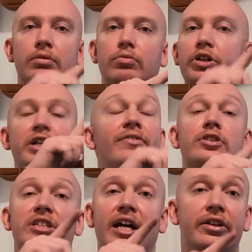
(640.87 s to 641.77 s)

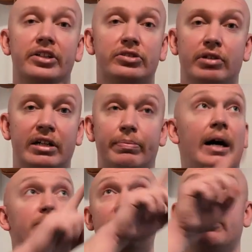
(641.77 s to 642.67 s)
whichever side of the screen it
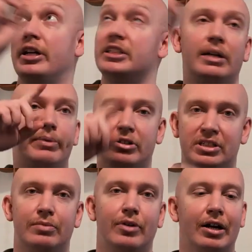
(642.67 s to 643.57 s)
pops up on. It's up here
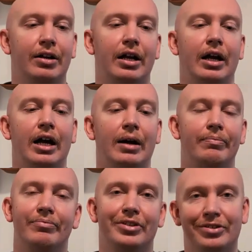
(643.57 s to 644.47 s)
somewhere.
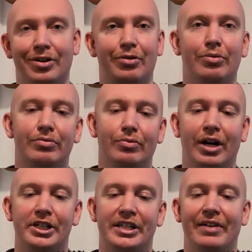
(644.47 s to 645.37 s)
You can go
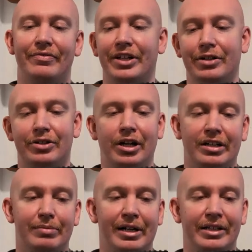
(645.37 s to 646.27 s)
watch that video
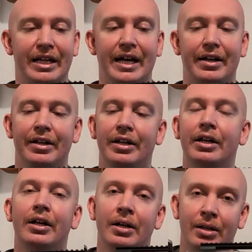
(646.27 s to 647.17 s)
talking about that.
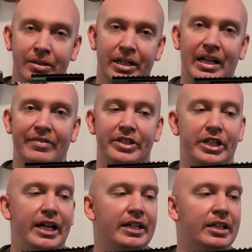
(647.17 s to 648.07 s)
Did have it
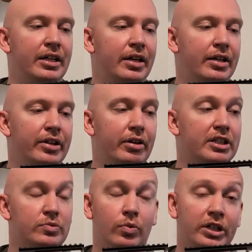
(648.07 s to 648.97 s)
checked. There
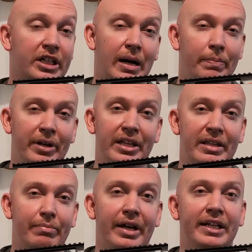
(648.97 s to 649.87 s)
is one company
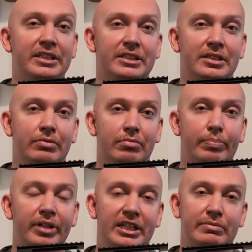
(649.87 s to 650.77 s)
that makes
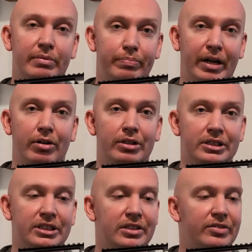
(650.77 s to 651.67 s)
replacement
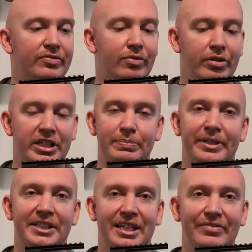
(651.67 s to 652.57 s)
barrels for these
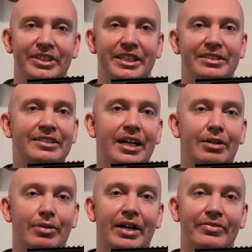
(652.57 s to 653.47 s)
P17
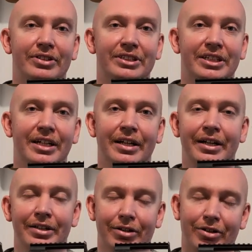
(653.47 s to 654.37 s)
style rifles.
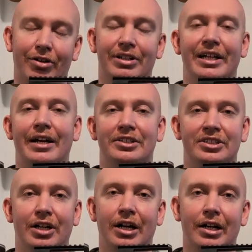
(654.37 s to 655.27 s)
They're currently out of
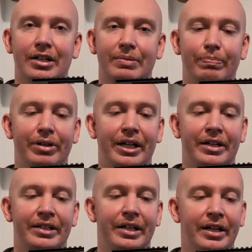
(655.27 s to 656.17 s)
stock, but